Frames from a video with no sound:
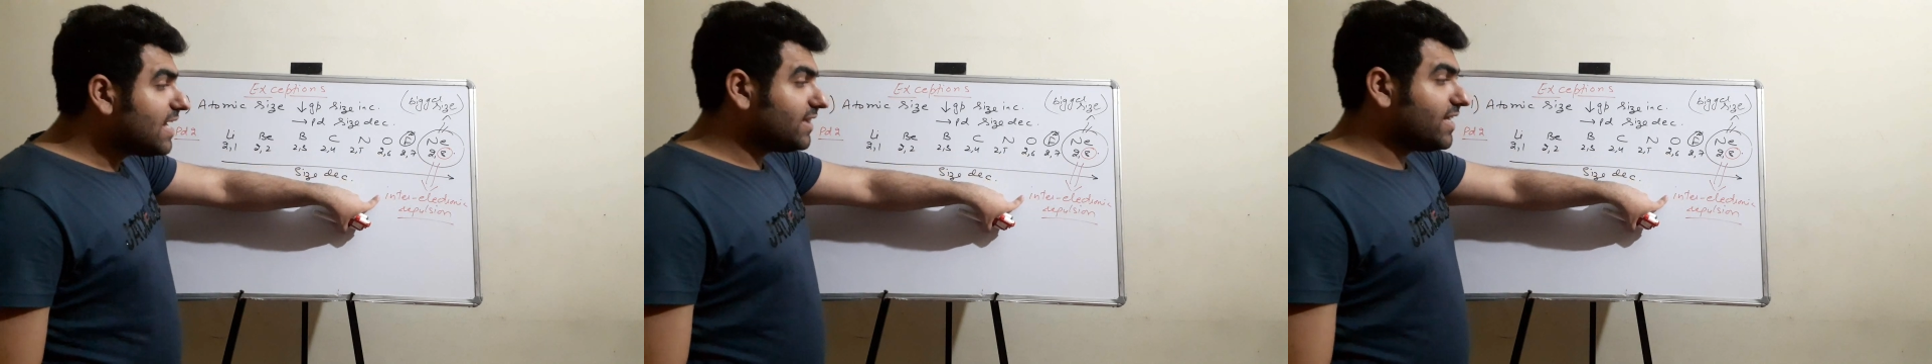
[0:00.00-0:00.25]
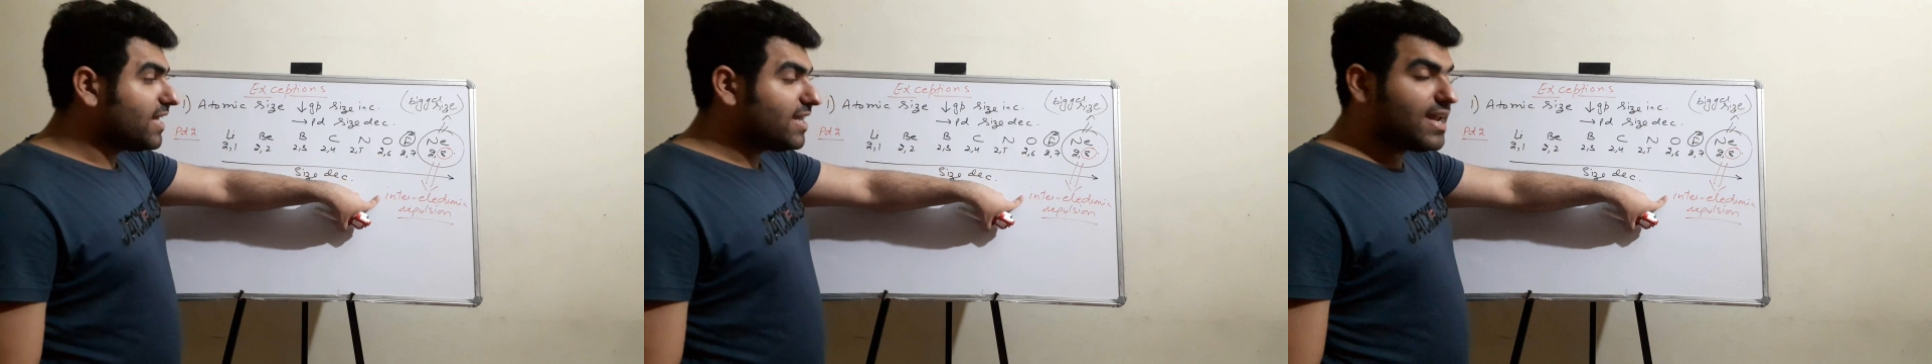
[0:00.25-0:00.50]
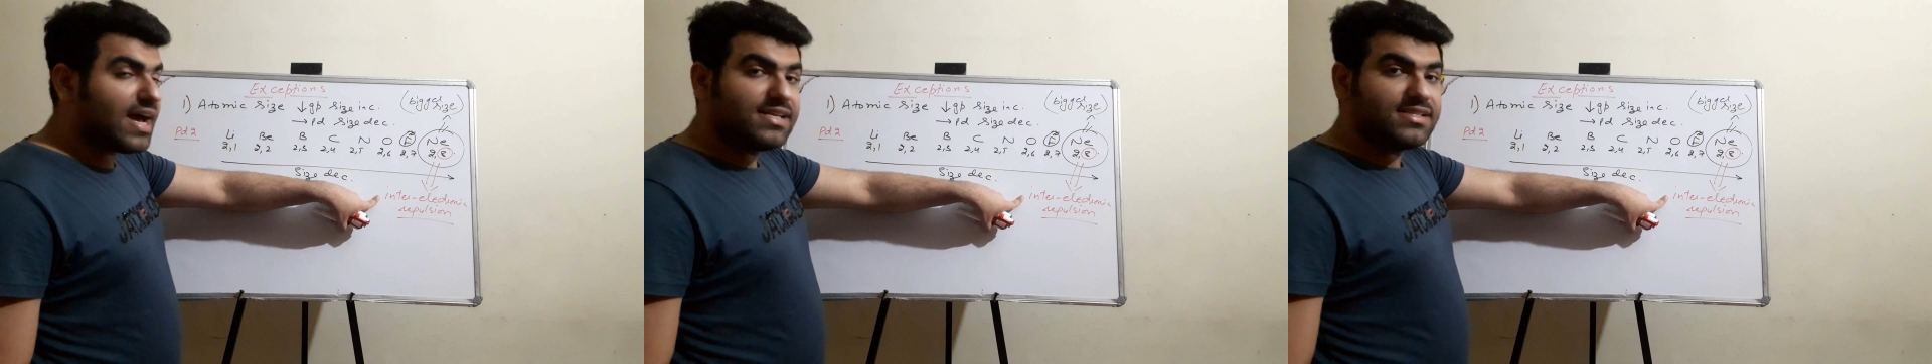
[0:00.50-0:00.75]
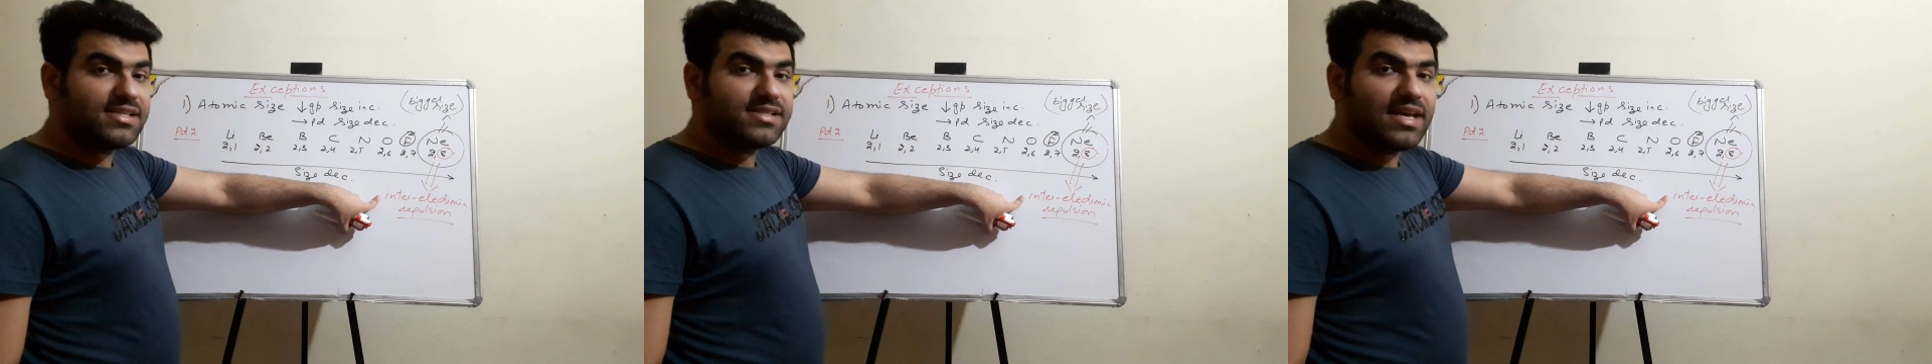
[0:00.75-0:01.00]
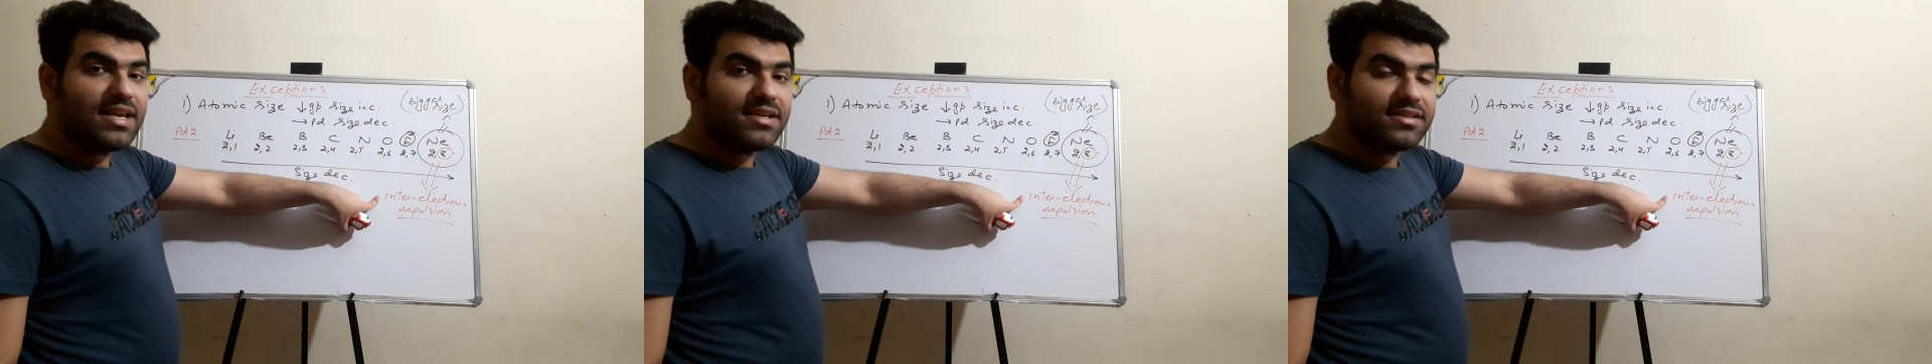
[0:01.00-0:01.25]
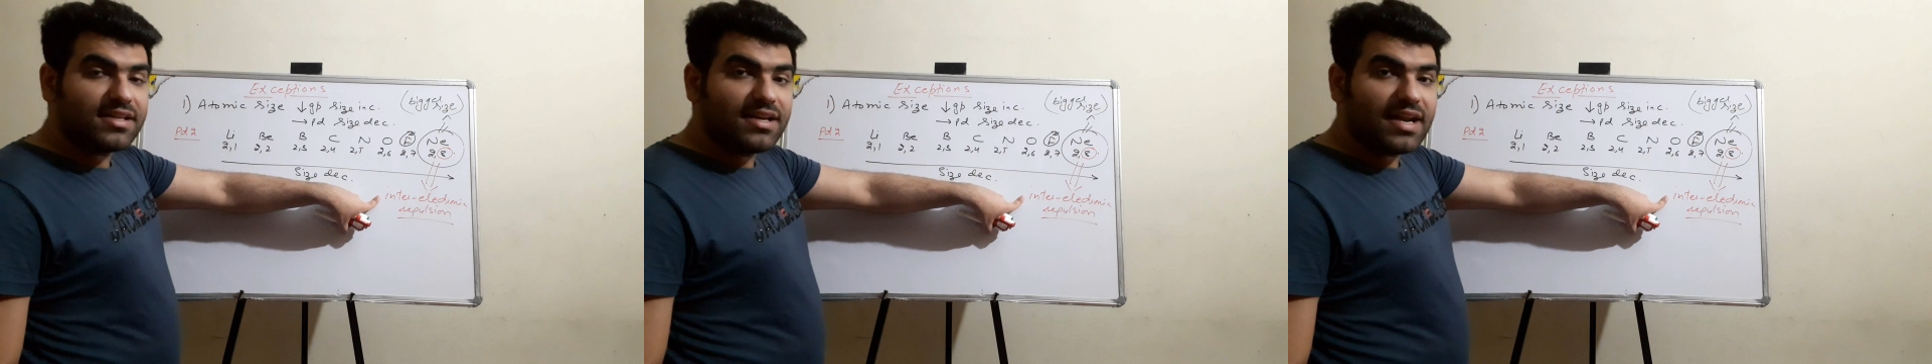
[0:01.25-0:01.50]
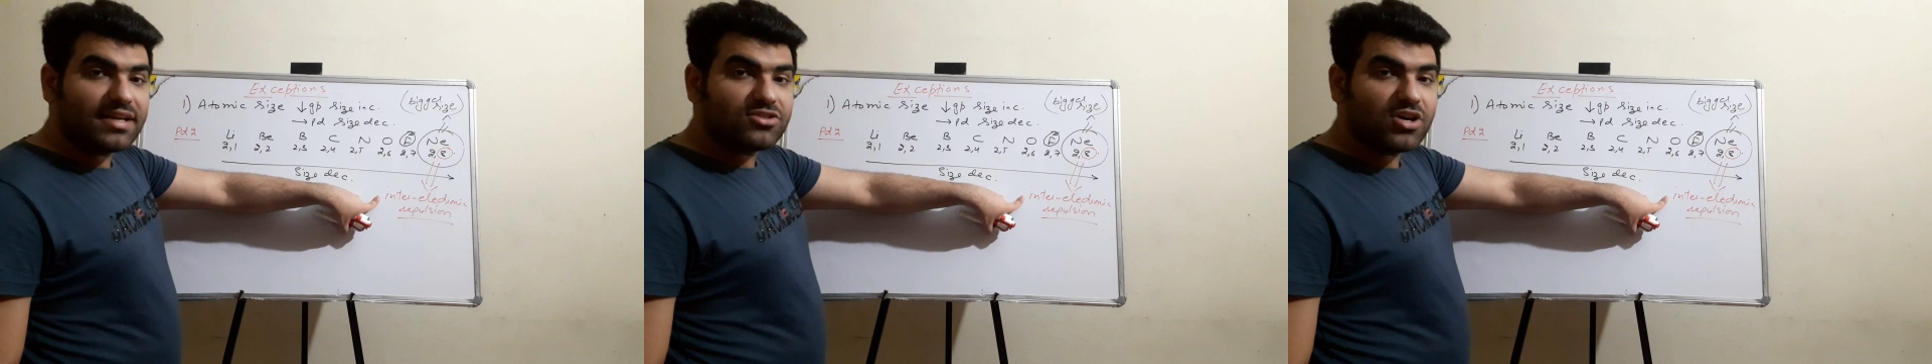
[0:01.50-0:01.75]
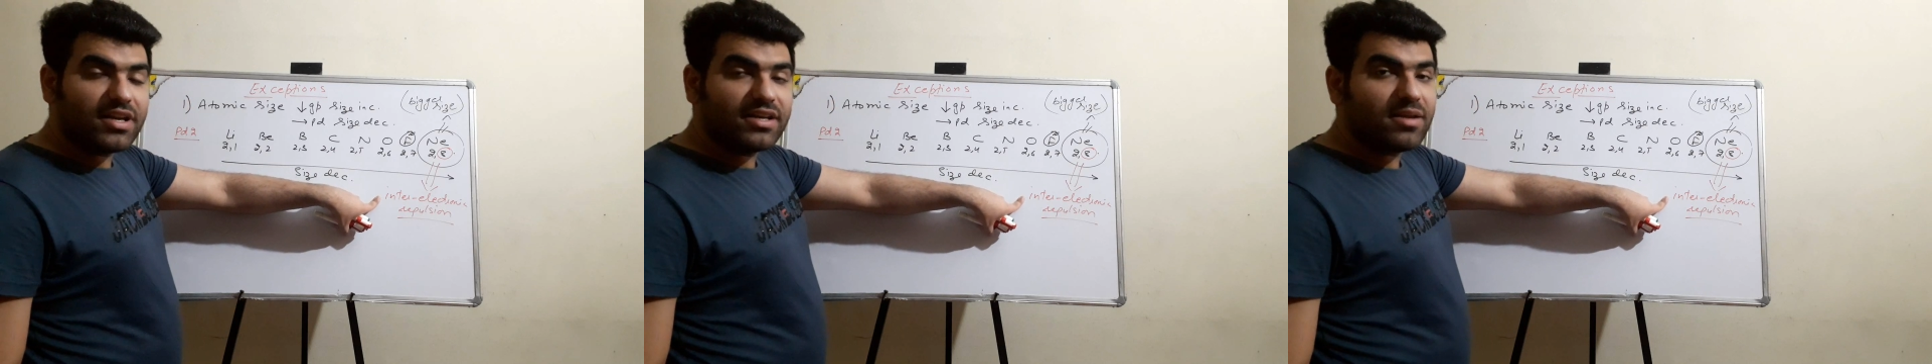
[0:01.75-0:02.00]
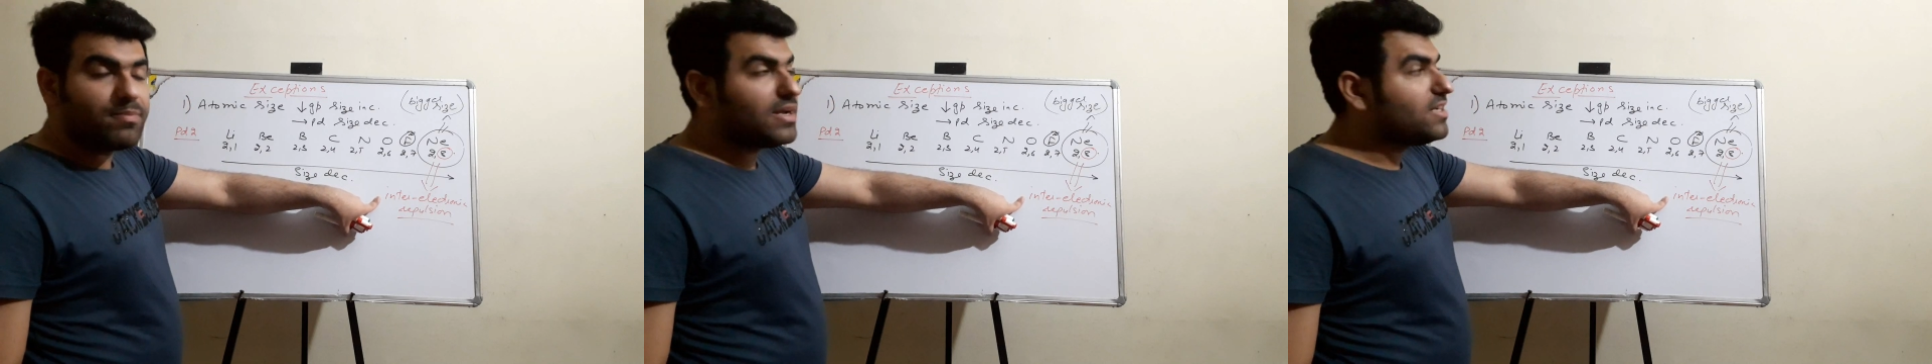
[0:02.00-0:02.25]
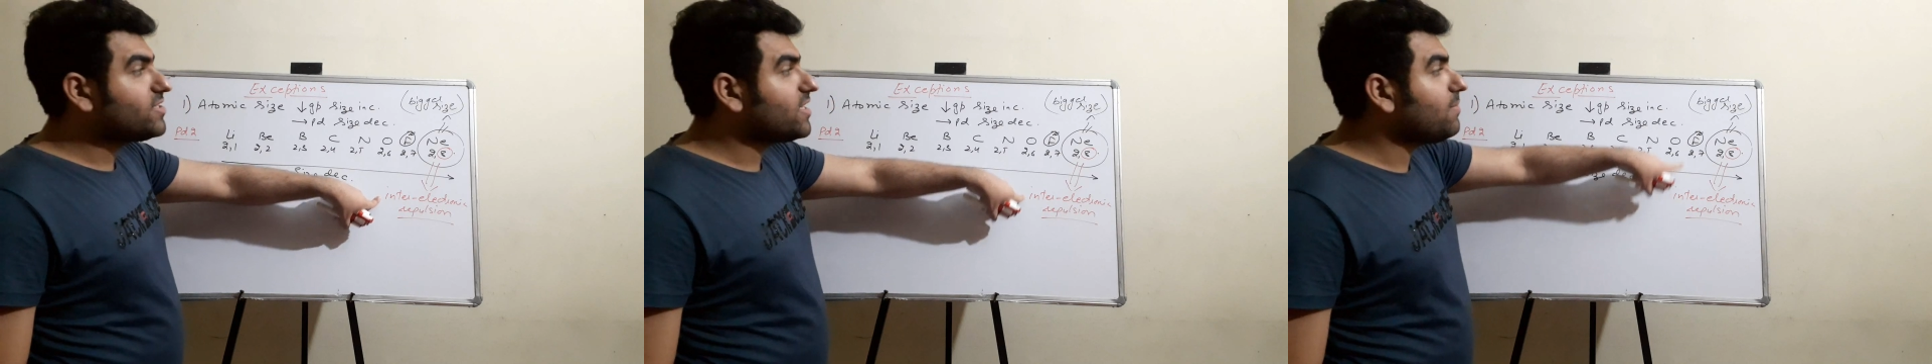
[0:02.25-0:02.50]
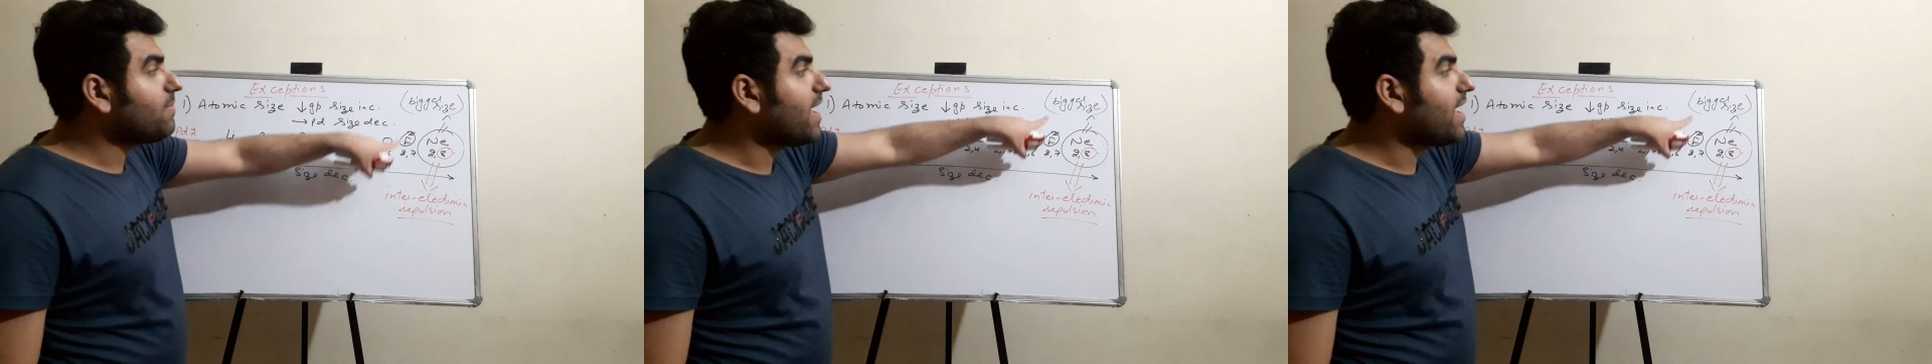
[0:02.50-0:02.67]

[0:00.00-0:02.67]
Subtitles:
There arises the interelectronic repulsion